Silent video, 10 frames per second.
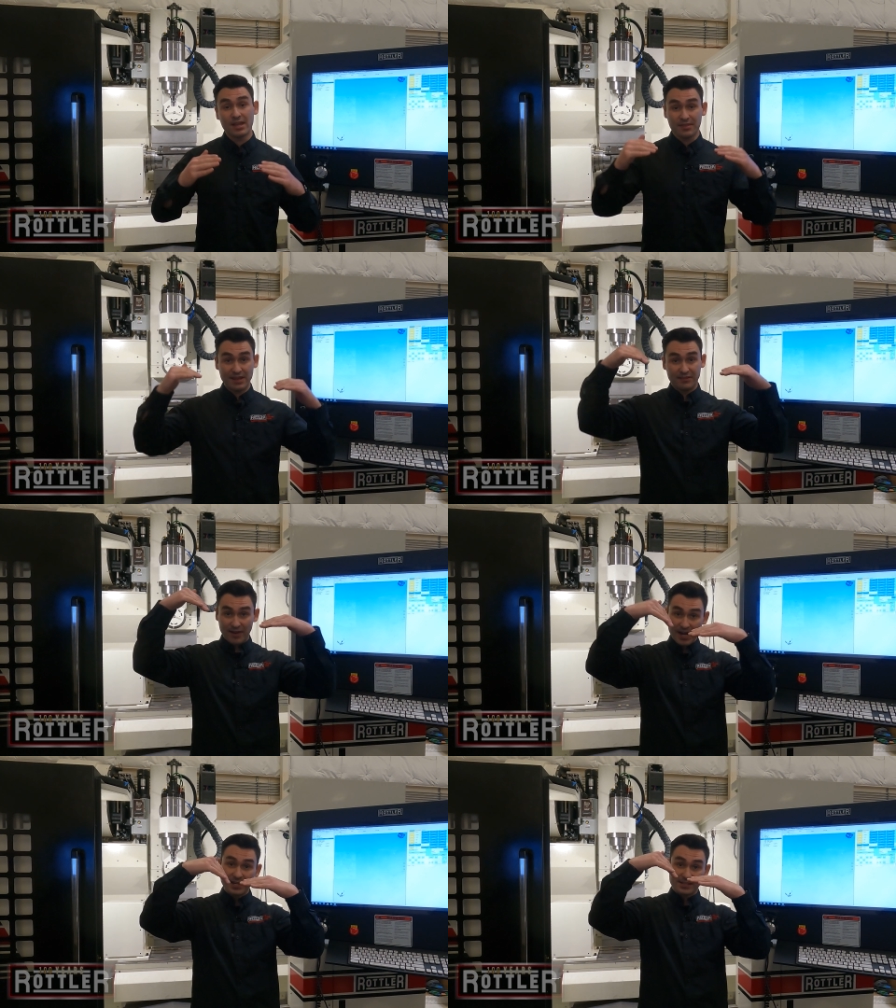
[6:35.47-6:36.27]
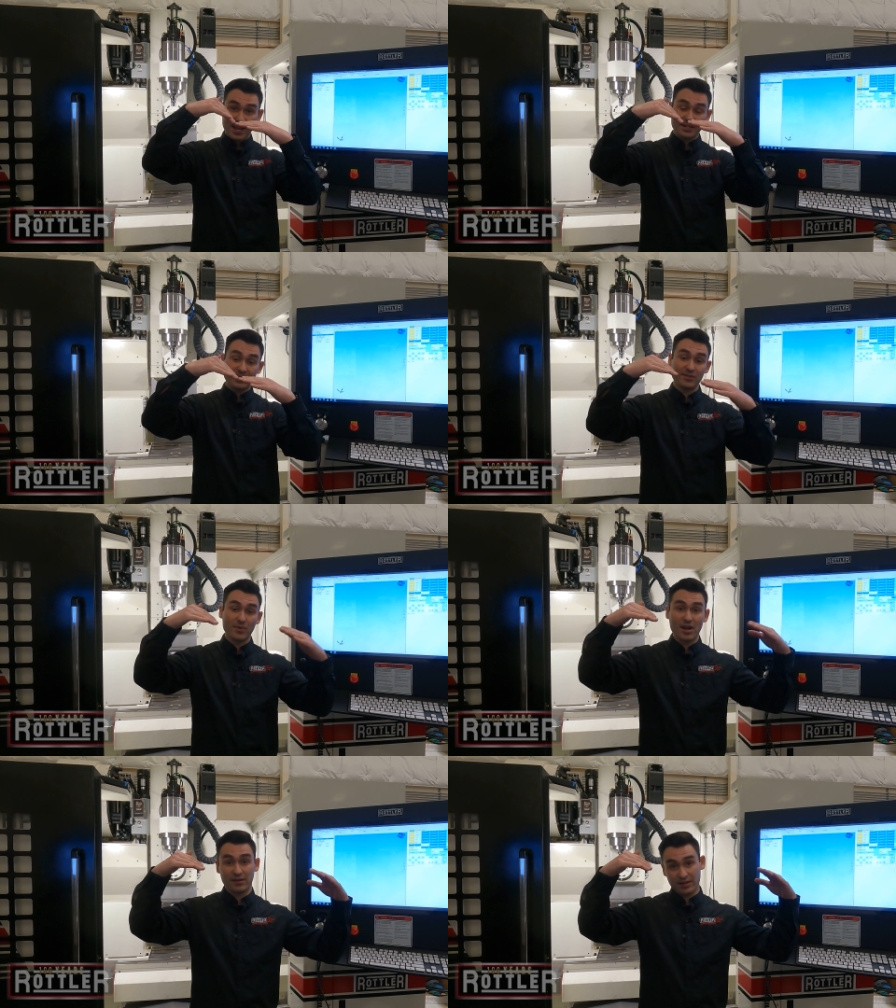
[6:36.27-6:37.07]
Now, dividing section is
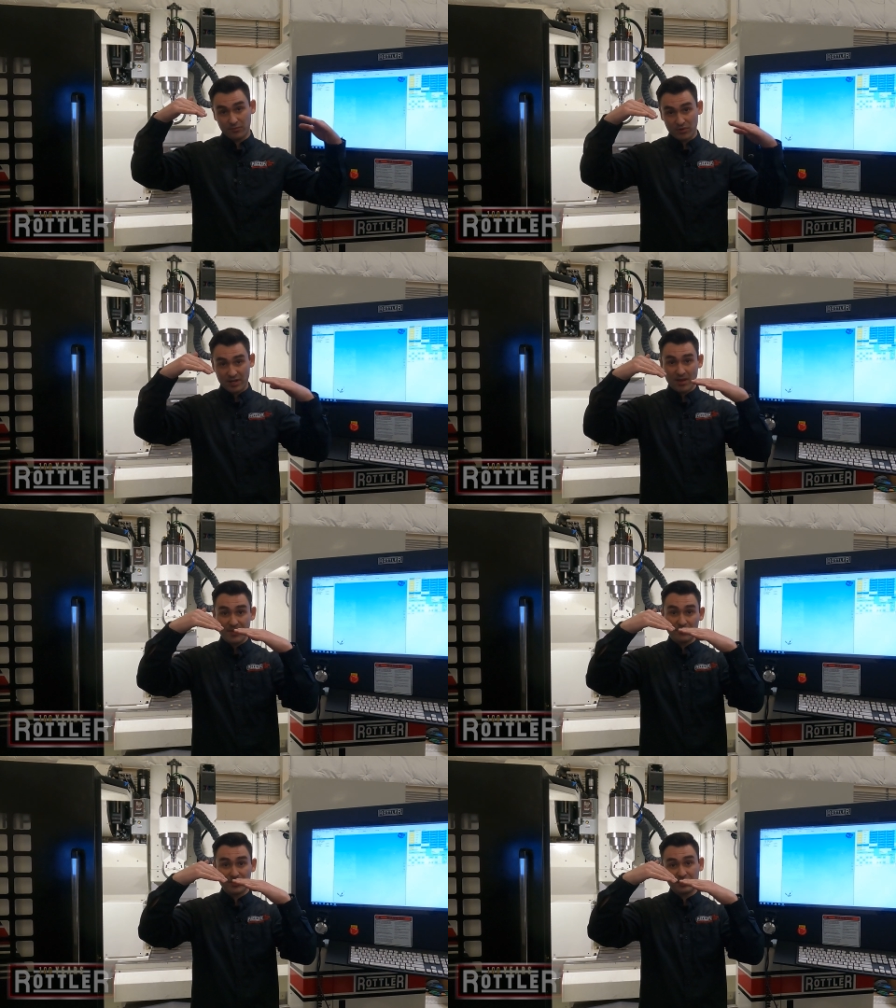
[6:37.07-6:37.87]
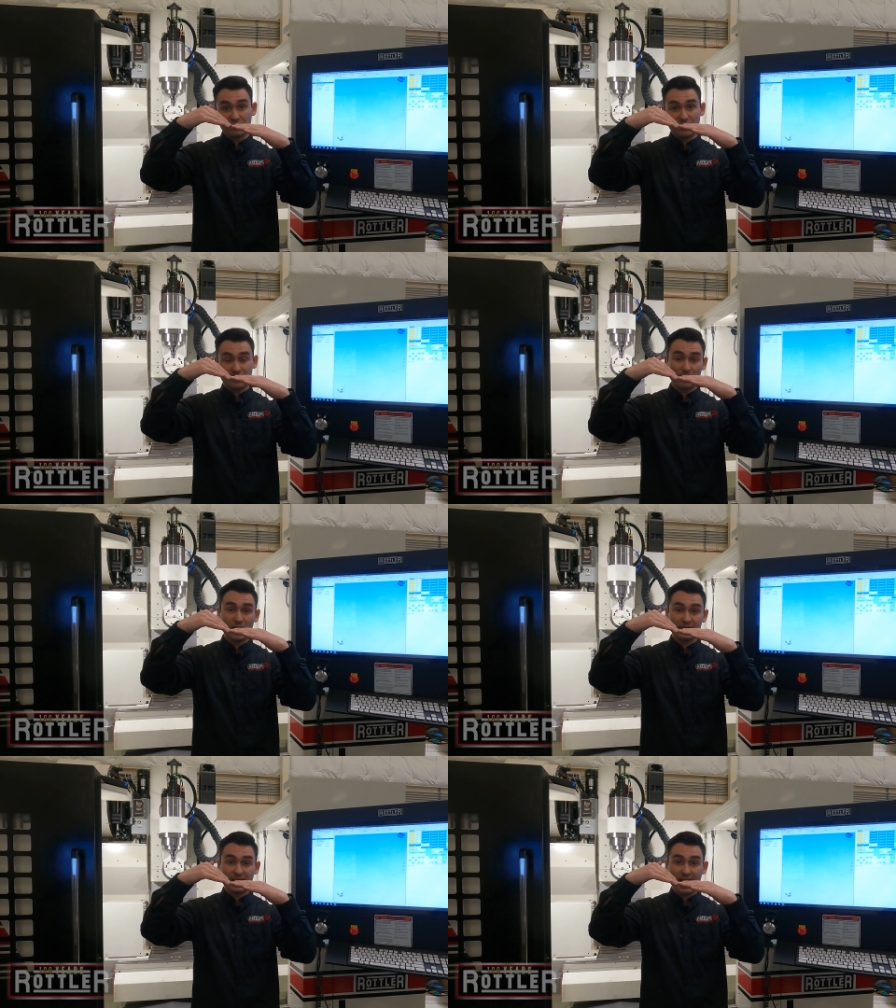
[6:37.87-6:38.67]
where it will come in with the tool from
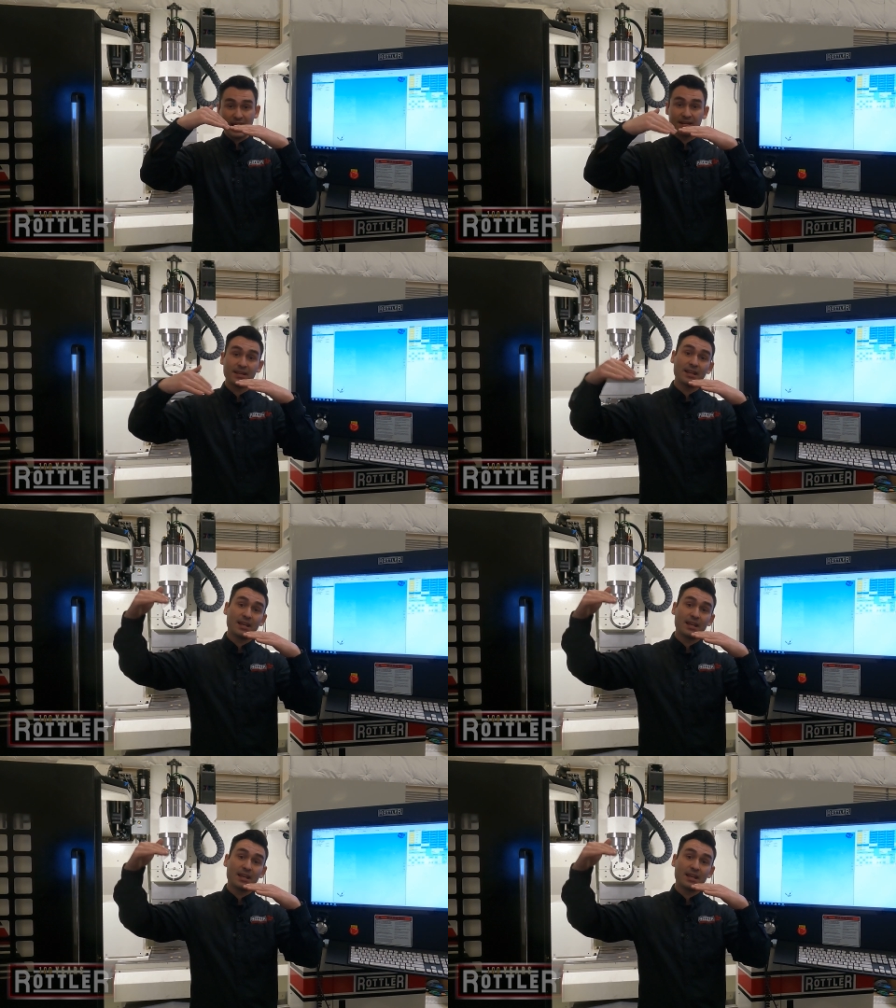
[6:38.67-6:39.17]
one side,